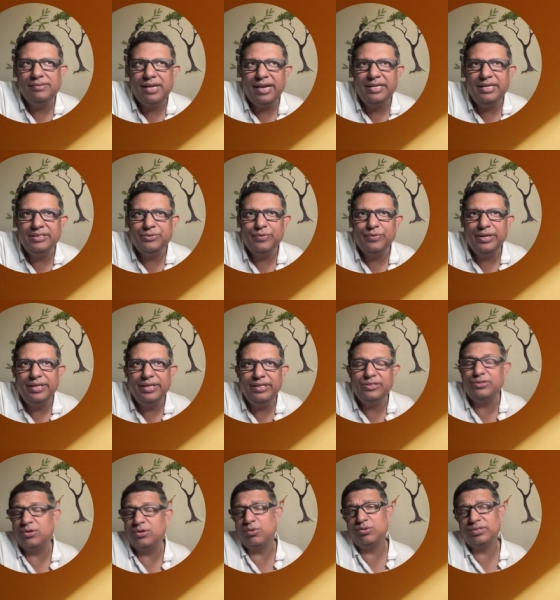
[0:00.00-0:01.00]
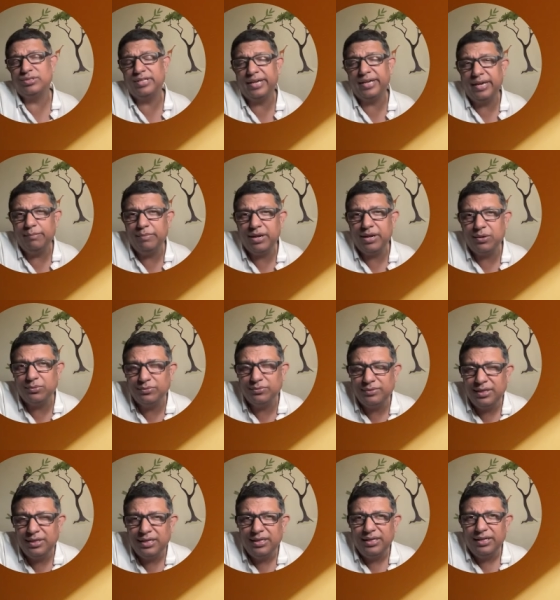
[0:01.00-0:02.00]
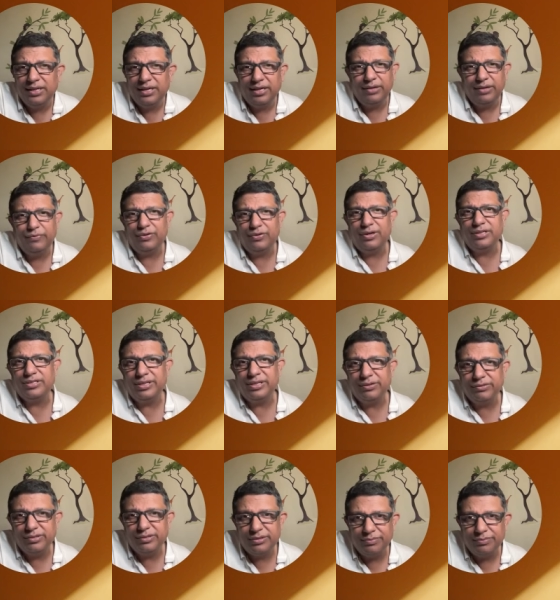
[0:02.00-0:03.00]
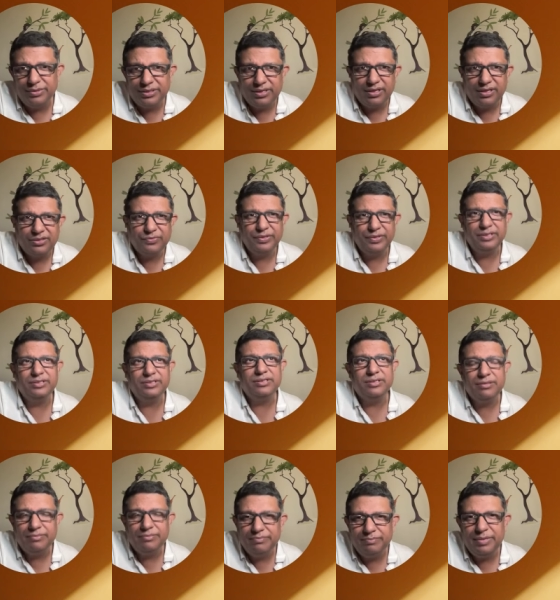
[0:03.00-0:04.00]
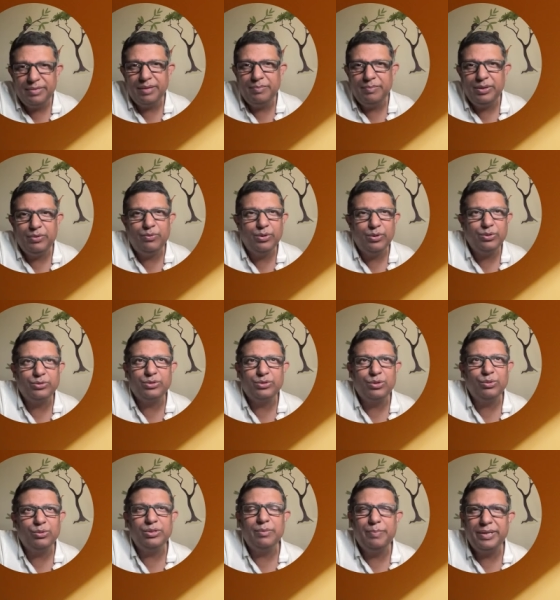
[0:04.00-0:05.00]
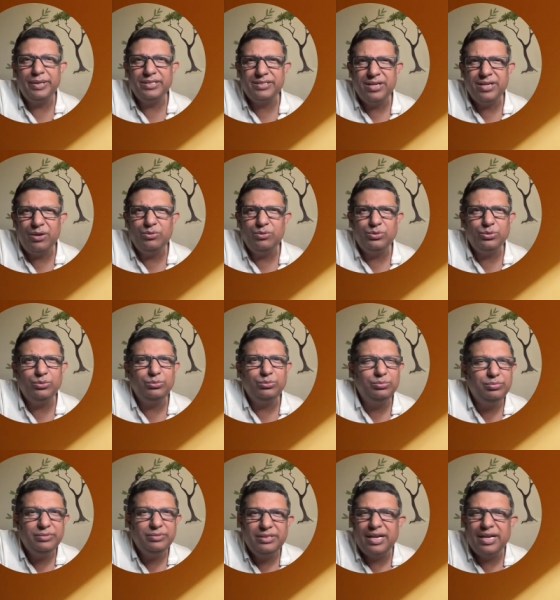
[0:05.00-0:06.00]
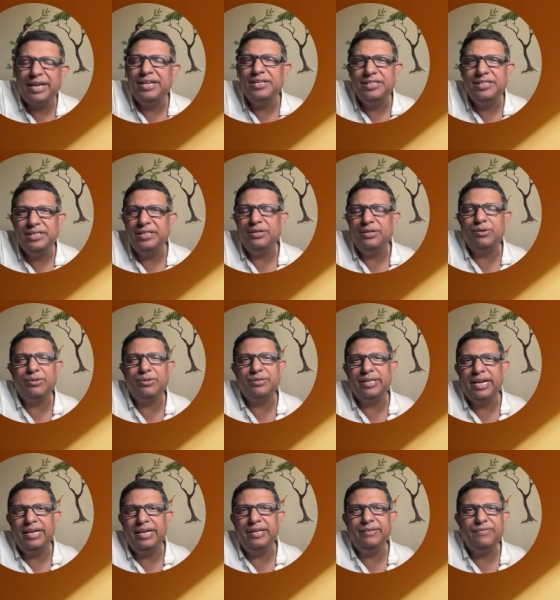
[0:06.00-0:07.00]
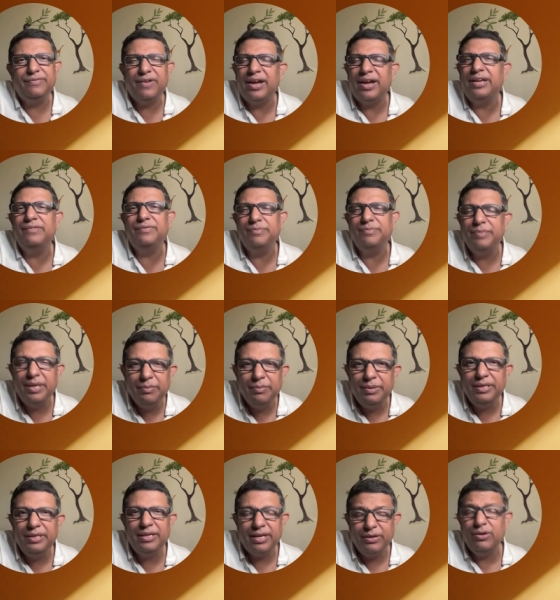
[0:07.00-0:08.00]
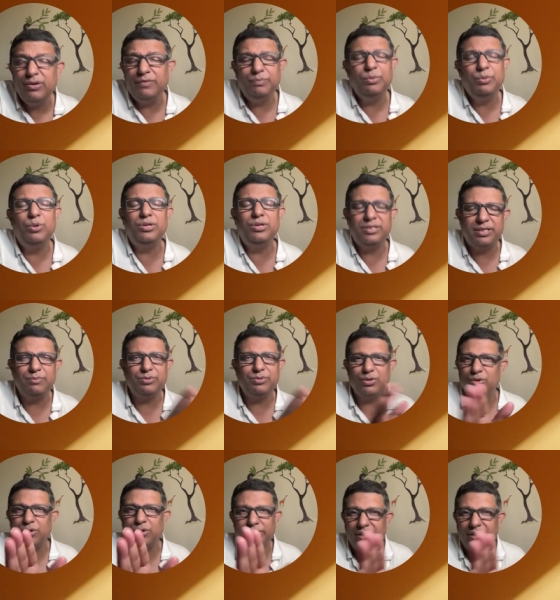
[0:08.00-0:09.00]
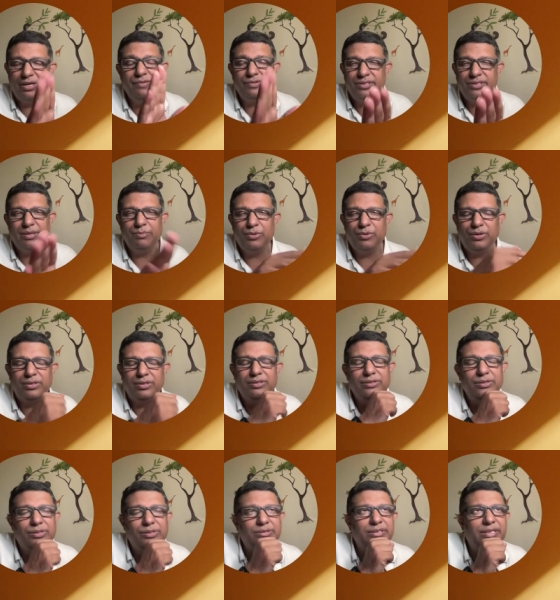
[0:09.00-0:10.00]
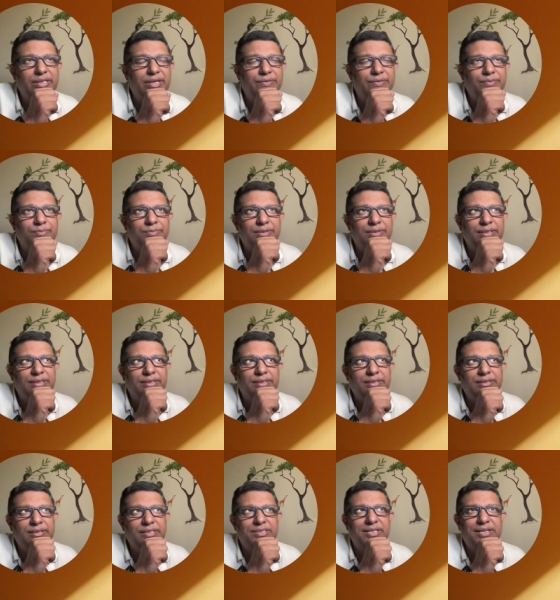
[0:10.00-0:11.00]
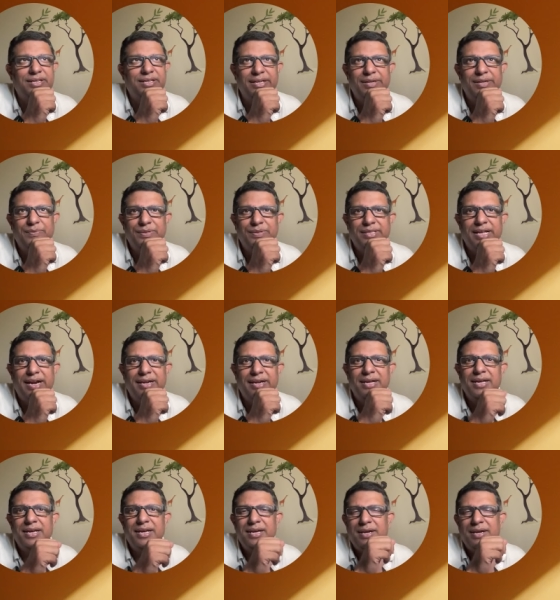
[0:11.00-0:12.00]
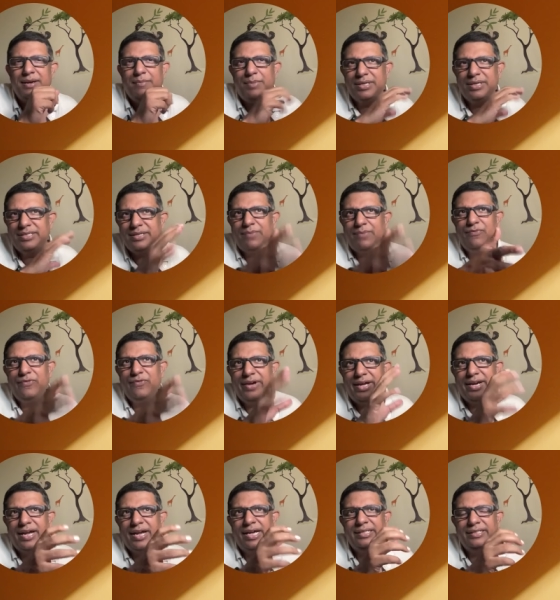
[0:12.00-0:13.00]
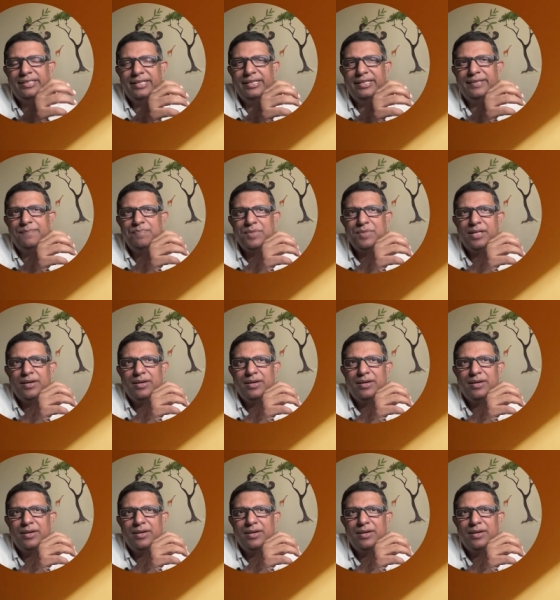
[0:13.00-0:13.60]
lies when he slows the game down. And if you're listening to this, Mr. Ashwin, maybe you want to slow the pace down to 90 or 85 maybe and you have bold sub slower delivers i'm not give, uh, disagreeing with that but somewhere i think